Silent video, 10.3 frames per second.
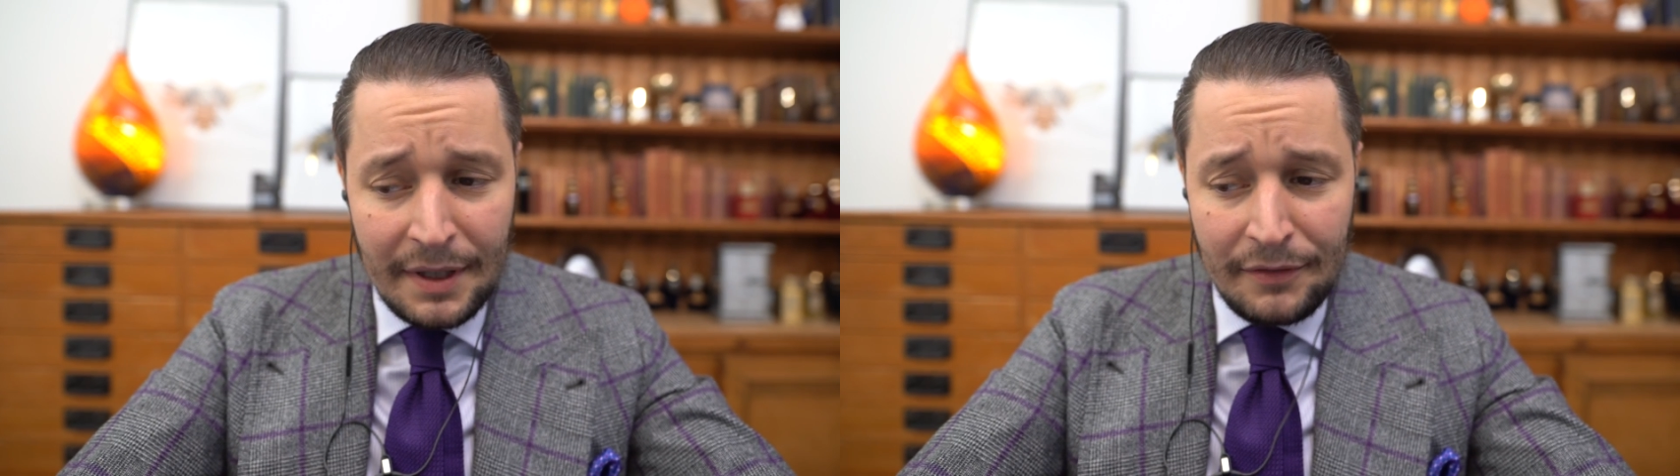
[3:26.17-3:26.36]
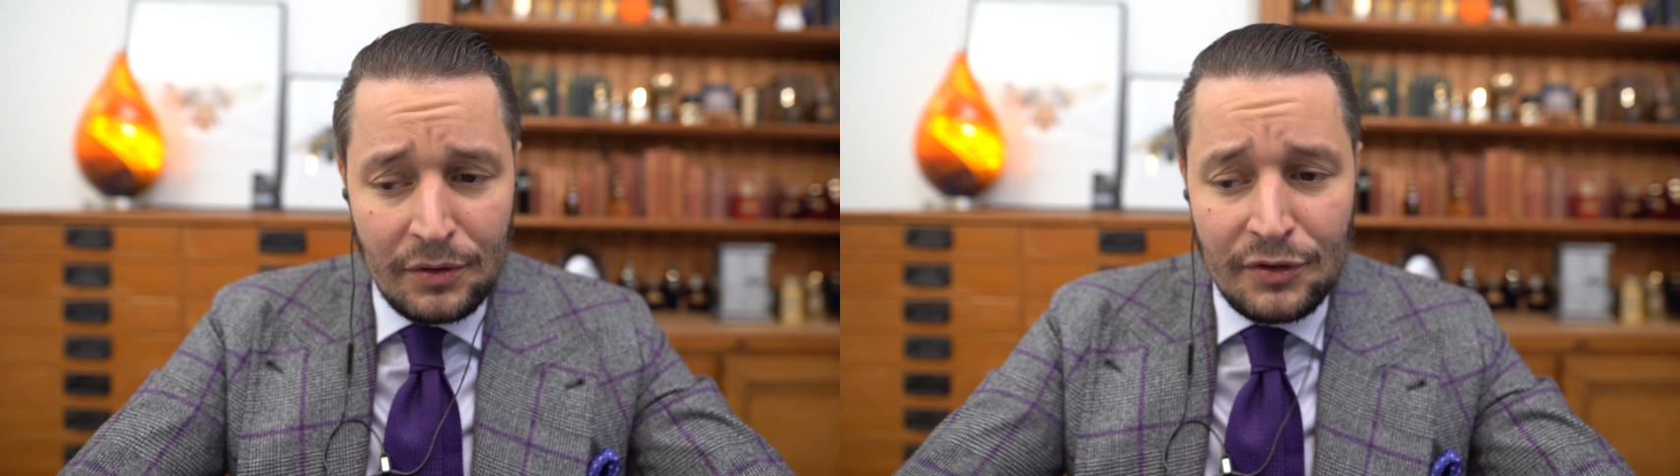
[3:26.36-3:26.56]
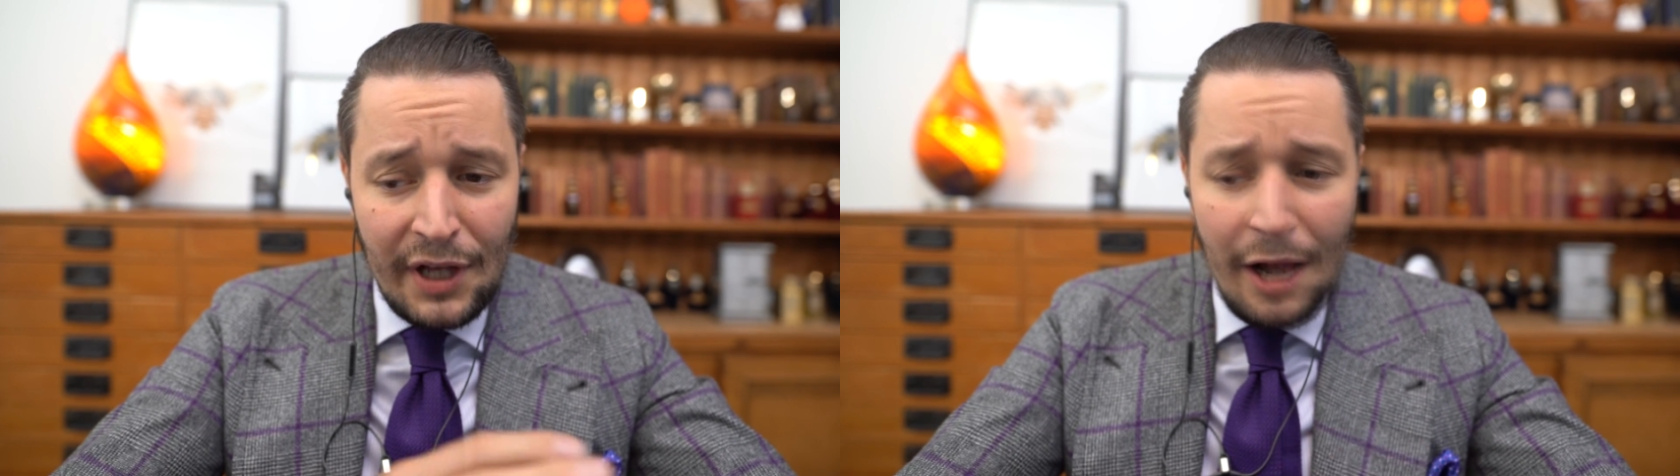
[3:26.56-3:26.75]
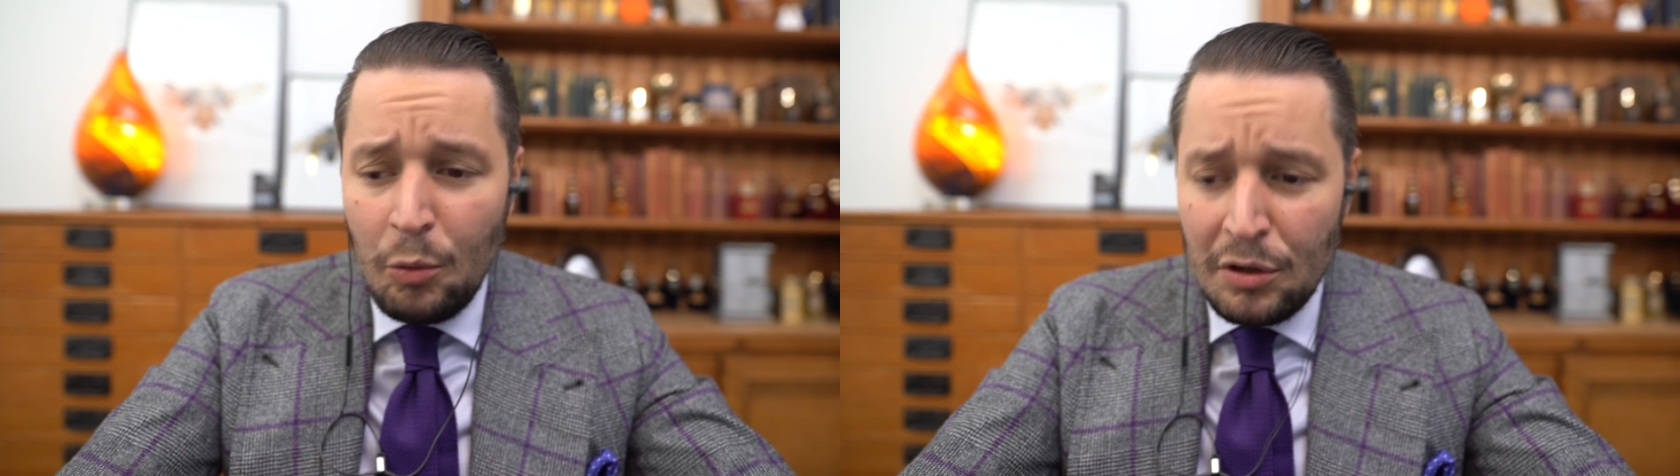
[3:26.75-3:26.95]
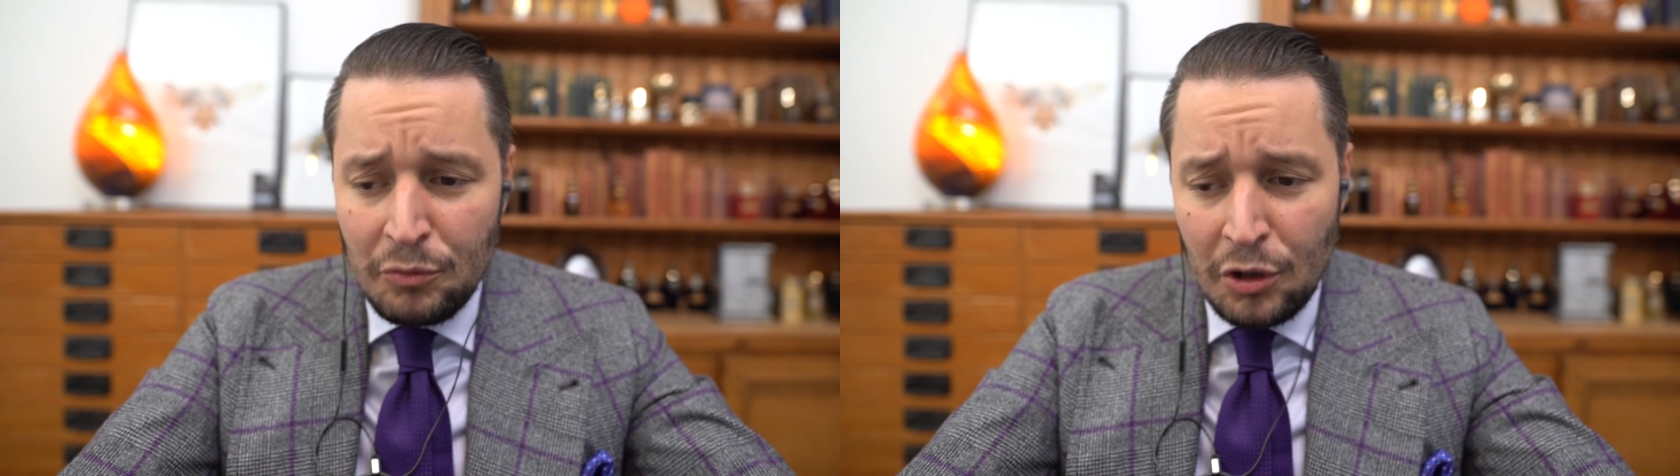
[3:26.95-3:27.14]
If you
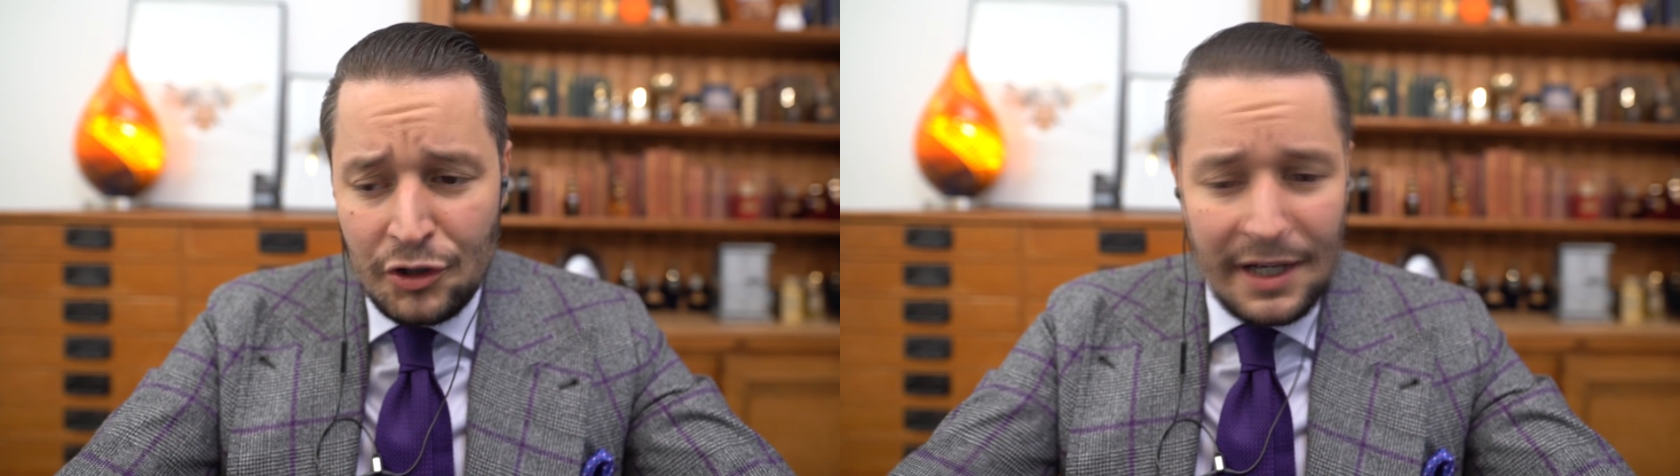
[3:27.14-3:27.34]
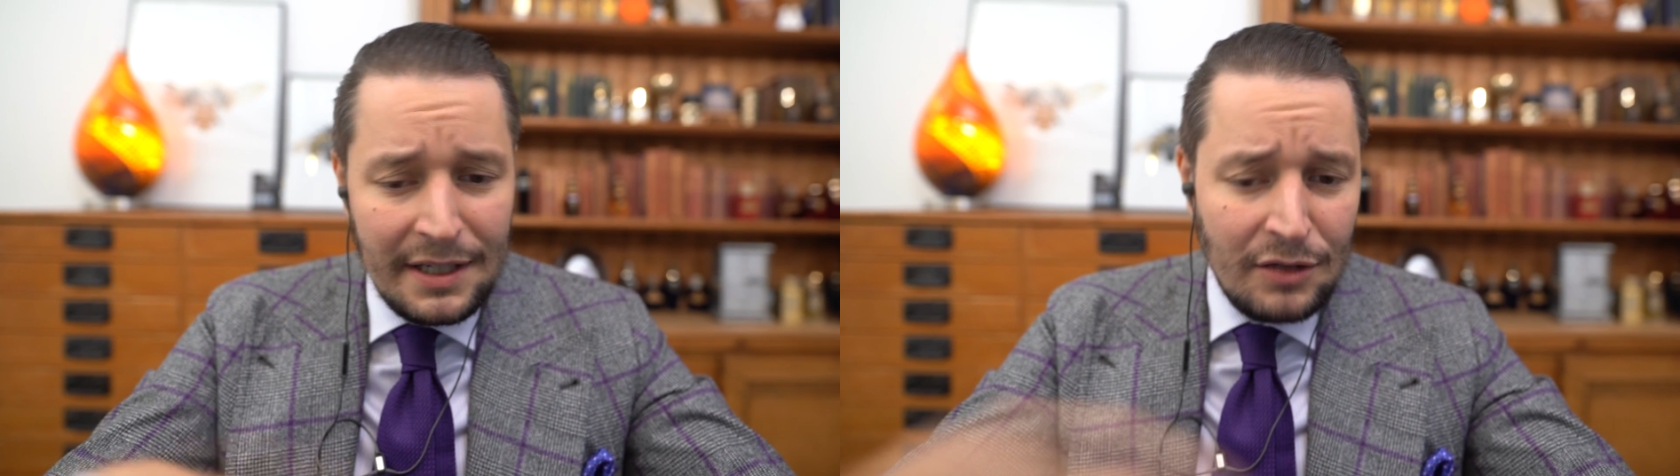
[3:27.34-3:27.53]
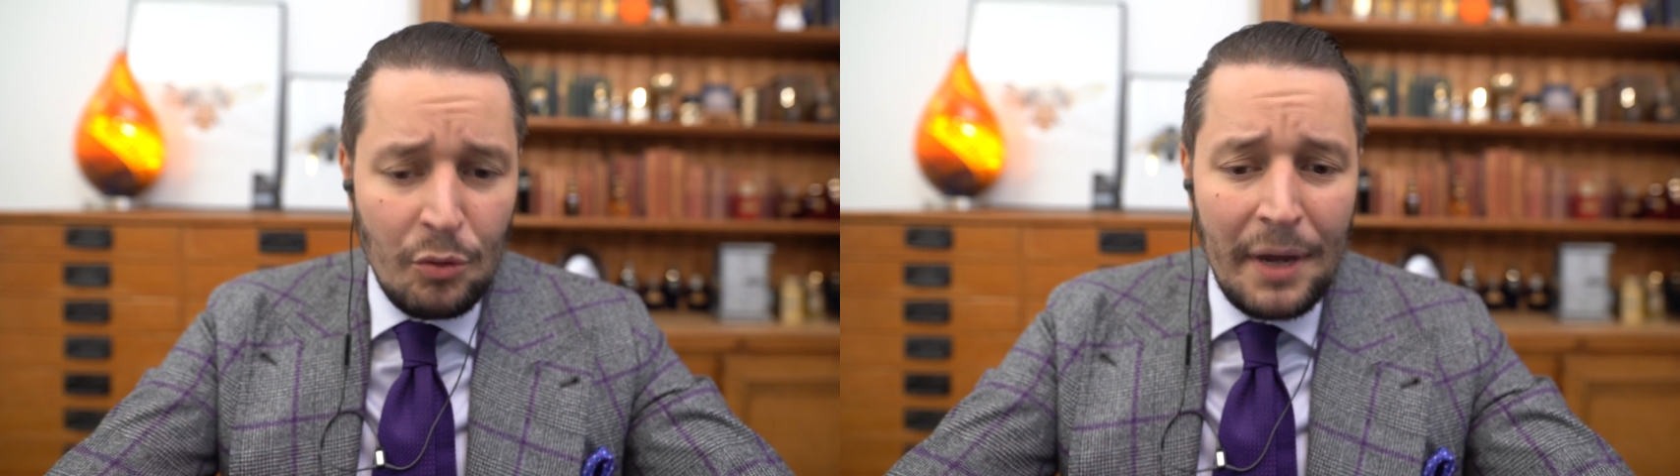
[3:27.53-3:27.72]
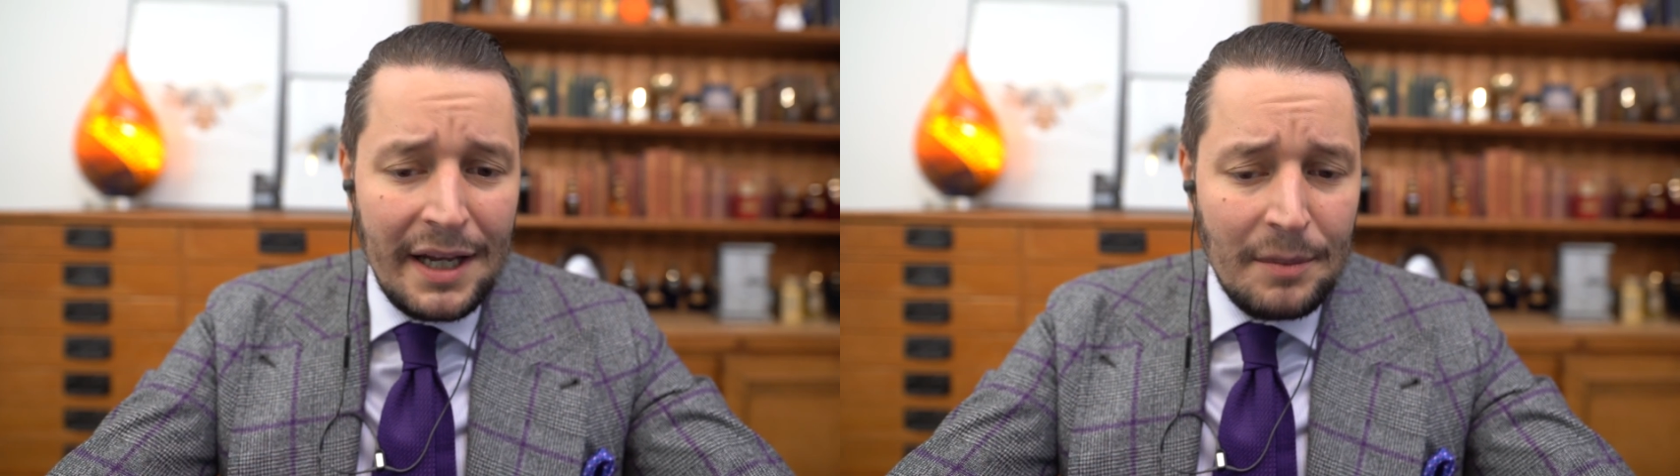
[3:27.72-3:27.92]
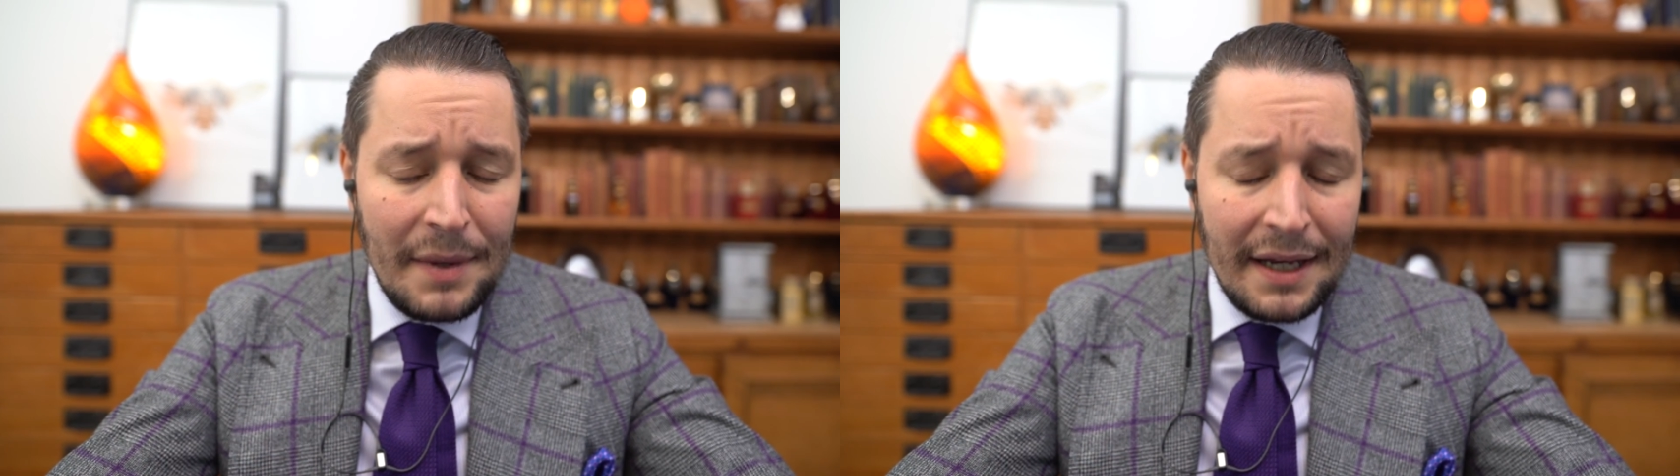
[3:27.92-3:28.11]
sell one watch and need to
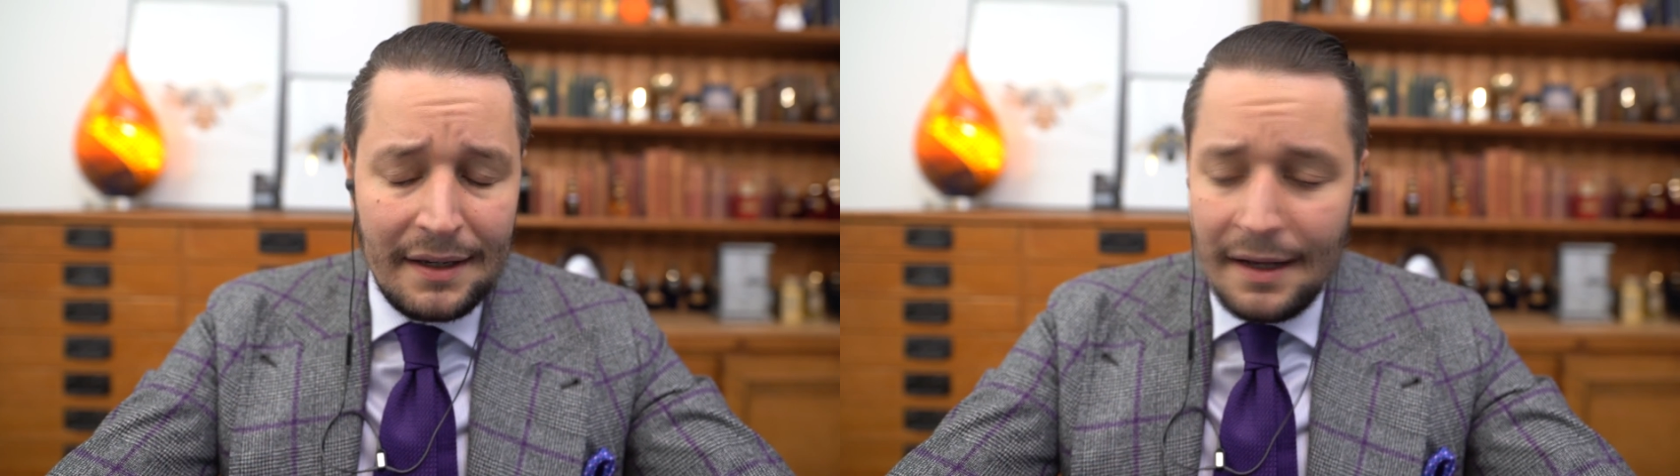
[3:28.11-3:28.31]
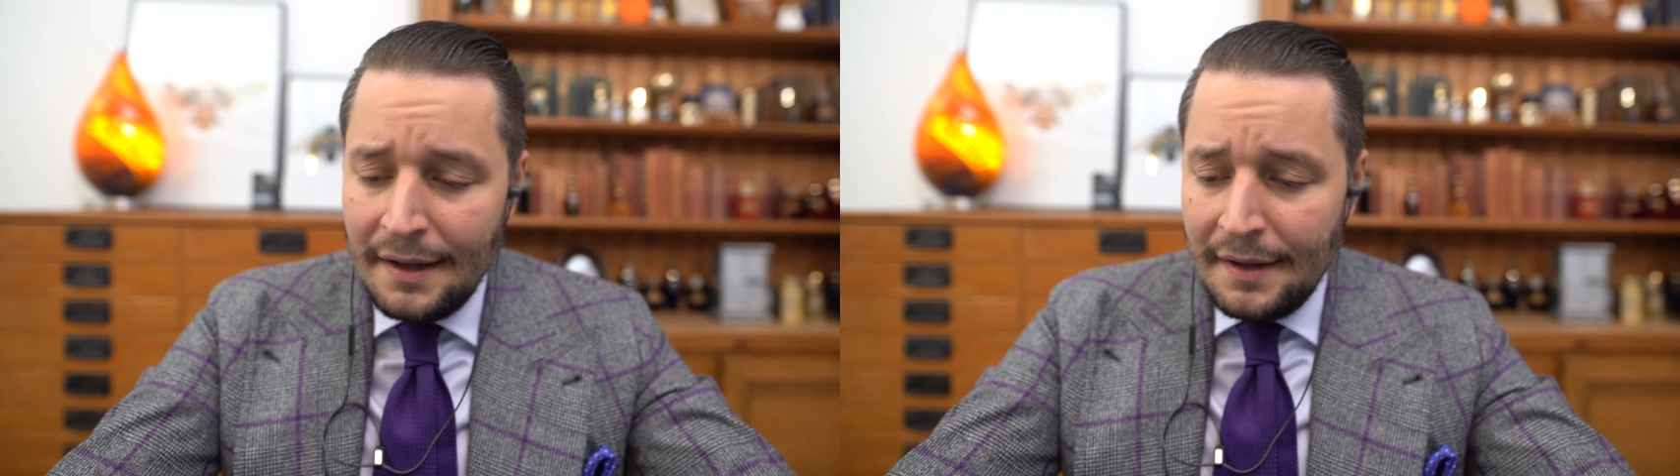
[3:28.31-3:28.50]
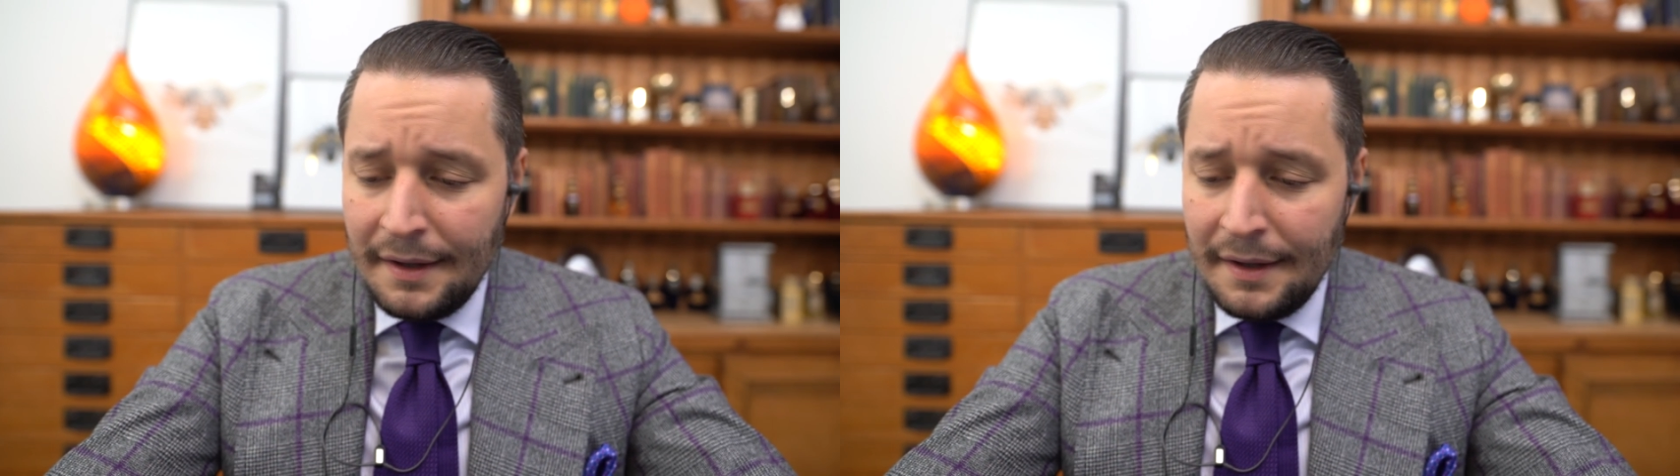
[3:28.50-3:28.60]
buy it back,